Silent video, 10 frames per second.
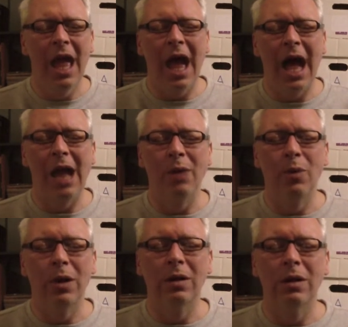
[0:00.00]
I
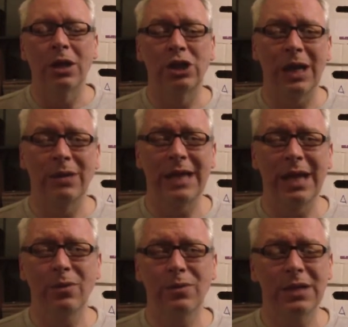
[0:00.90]
will shout
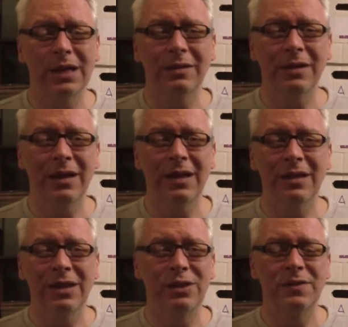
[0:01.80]
out
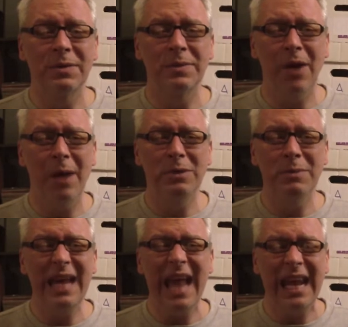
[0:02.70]
that you subscribe to
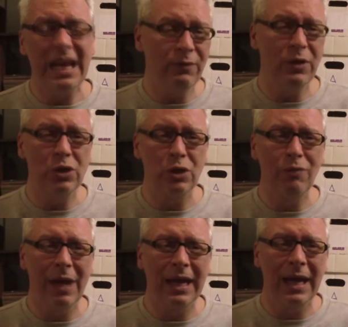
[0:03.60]
me, and if you do
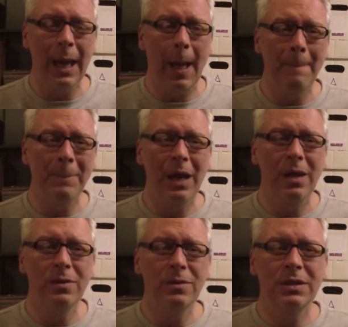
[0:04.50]
regular
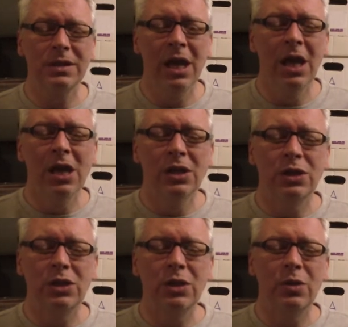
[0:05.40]
uploads
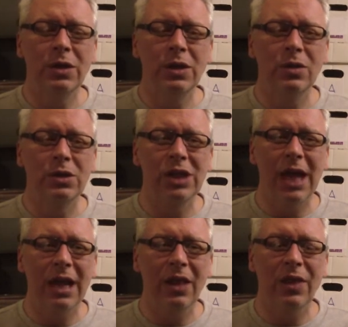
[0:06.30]
to your
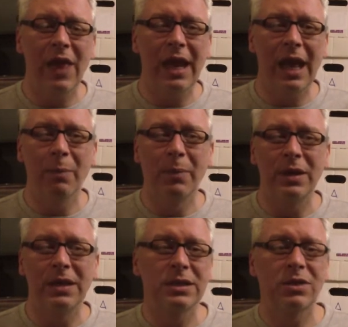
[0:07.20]
channel, then I'll put
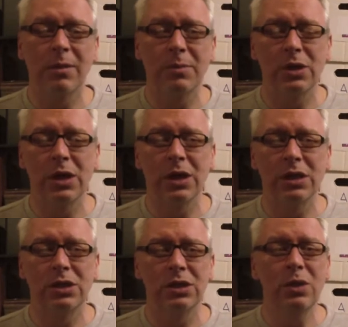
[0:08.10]
a
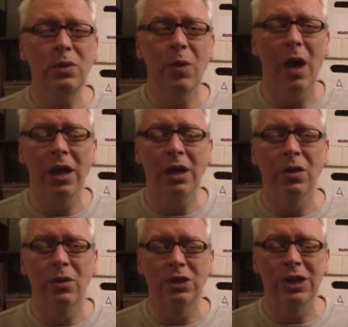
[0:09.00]
description to
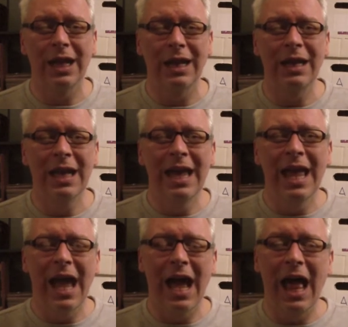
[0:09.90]
your channel,
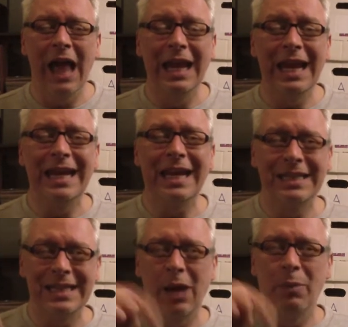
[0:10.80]
a
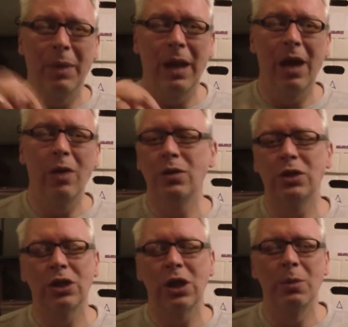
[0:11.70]
link down below,
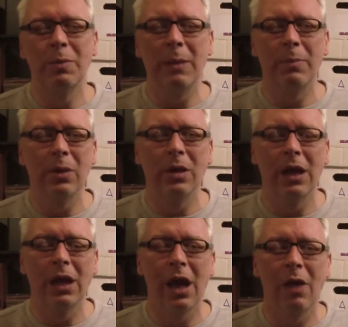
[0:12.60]
so people
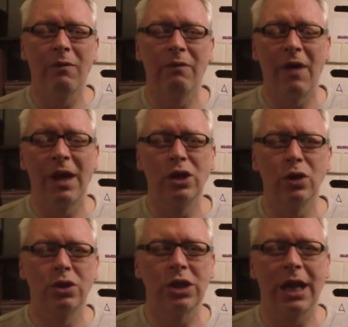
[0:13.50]
can go and find
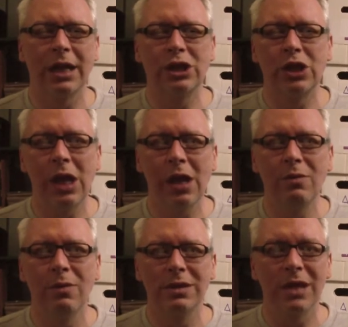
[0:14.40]
your channel too.